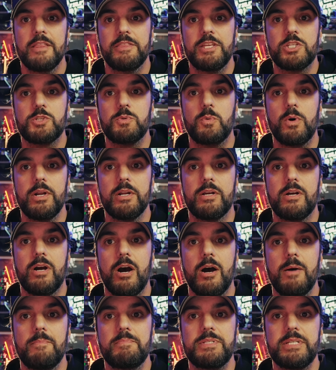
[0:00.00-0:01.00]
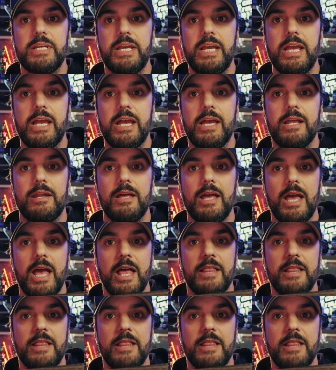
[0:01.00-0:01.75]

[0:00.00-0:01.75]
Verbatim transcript: this one comes in